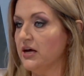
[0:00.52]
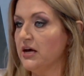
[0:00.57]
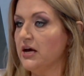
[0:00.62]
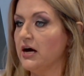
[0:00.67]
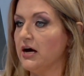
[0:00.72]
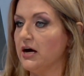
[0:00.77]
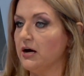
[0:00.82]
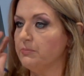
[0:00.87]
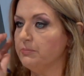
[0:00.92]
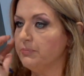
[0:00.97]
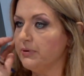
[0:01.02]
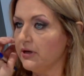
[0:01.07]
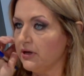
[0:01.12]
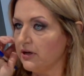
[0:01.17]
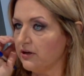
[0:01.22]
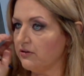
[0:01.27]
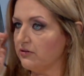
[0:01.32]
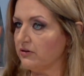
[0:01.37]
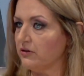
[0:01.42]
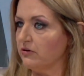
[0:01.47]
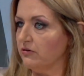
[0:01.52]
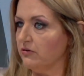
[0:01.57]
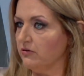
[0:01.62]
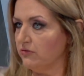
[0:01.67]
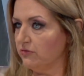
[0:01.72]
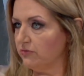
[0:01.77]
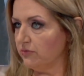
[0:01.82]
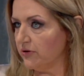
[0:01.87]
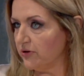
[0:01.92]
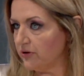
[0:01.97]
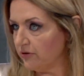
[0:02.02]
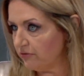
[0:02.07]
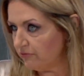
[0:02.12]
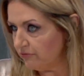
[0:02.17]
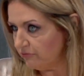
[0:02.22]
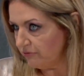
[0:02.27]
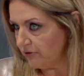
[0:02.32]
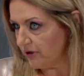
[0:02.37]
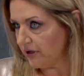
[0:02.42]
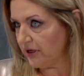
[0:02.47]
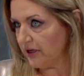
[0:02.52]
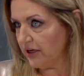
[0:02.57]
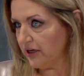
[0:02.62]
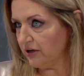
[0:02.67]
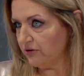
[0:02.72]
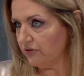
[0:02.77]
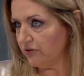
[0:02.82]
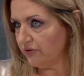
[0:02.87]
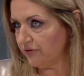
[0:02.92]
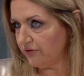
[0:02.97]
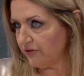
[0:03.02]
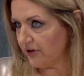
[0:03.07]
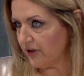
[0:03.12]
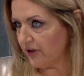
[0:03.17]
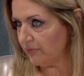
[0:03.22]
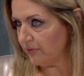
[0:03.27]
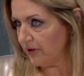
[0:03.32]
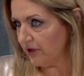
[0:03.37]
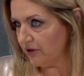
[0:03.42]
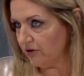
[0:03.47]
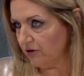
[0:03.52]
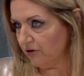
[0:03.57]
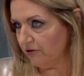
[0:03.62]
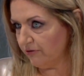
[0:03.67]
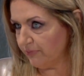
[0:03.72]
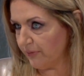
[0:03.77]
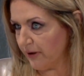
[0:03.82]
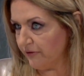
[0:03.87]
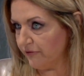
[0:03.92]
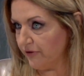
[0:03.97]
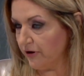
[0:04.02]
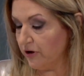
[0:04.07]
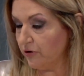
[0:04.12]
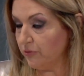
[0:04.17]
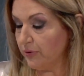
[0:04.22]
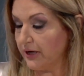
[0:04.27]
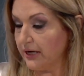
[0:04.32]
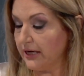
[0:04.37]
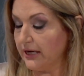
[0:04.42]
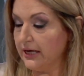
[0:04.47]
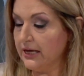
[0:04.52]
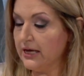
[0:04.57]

I'm being told we're running out of time. It goes by very quickly.